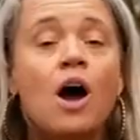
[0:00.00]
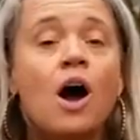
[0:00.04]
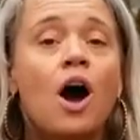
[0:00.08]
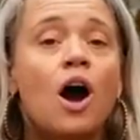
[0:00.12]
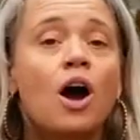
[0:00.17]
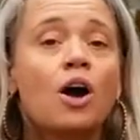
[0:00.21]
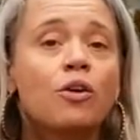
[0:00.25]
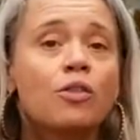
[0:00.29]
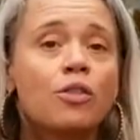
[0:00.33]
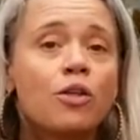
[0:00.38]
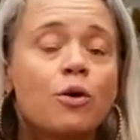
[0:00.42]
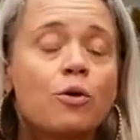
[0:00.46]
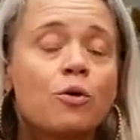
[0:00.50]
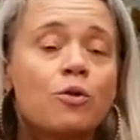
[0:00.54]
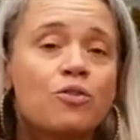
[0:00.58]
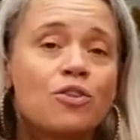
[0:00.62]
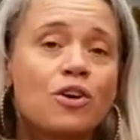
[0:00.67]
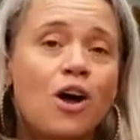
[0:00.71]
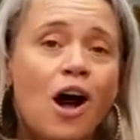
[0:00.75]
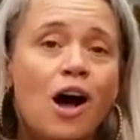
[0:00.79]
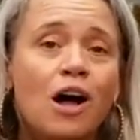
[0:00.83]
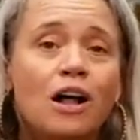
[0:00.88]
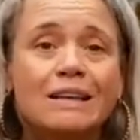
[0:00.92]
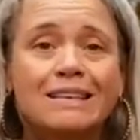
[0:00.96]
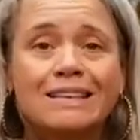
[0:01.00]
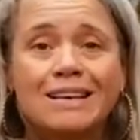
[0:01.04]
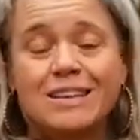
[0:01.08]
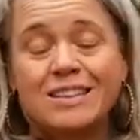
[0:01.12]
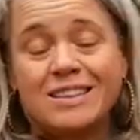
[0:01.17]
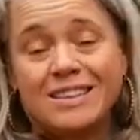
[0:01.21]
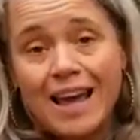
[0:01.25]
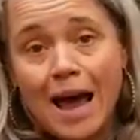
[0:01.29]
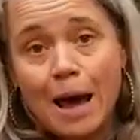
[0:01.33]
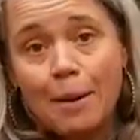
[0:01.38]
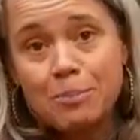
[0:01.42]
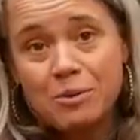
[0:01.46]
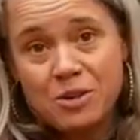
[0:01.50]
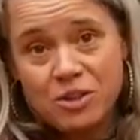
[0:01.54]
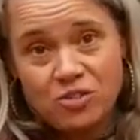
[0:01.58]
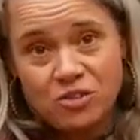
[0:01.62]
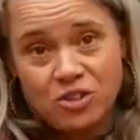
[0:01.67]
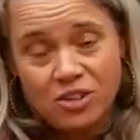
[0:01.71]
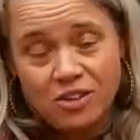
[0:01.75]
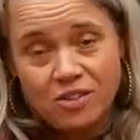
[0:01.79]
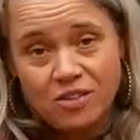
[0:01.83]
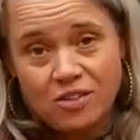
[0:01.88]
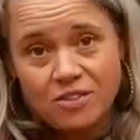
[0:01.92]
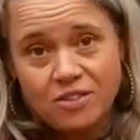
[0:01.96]
are those called
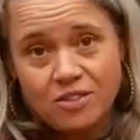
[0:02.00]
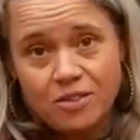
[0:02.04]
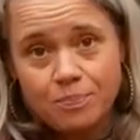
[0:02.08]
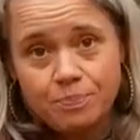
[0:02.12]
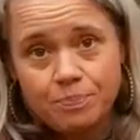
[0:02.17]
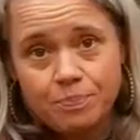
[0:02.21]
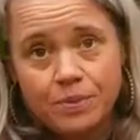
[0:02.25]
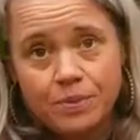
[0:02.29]
adaptogens.